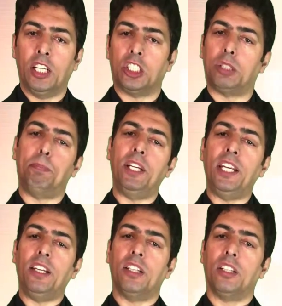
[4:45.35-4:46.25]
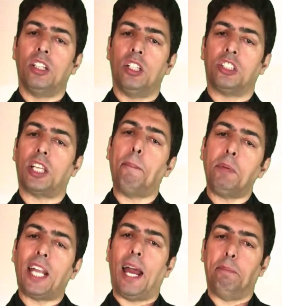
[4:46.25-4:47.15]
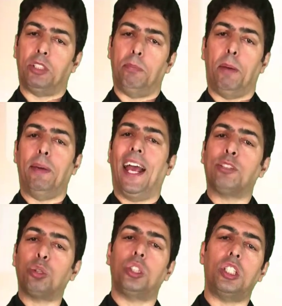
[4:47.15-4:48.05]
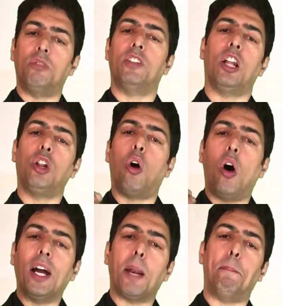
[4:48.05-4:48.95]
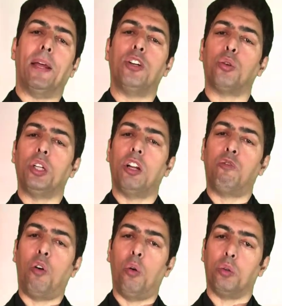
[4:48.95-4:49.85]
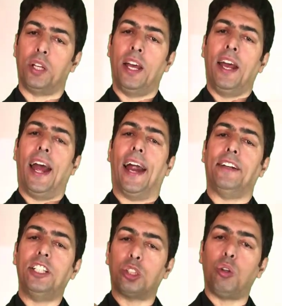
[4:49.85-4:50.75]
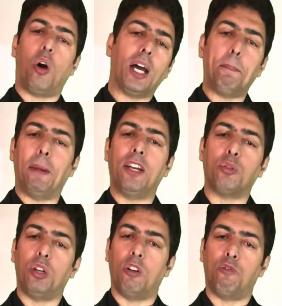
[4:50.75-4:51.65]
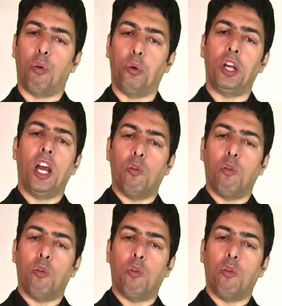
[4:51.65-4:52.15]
Spleen sometimes may be associated with a longer peritoneal fold, and this longer peritoneal fold